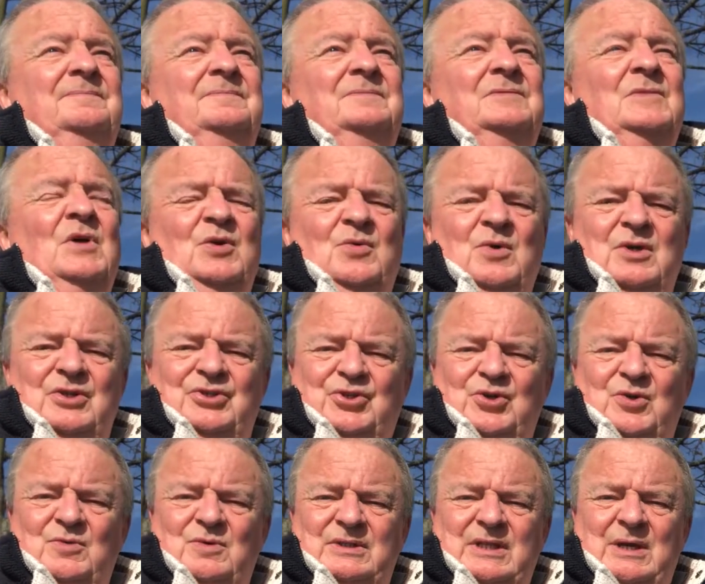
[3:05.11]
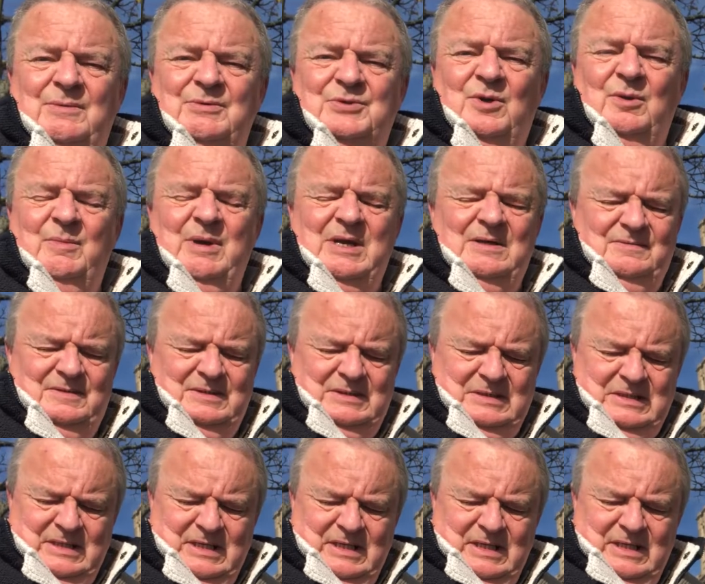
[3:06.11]
Not quite sure what that was all about.
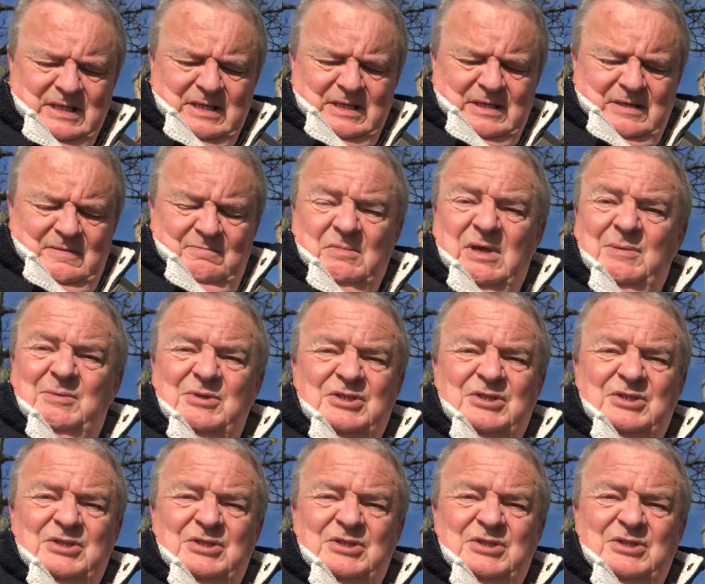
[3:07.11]
Maybe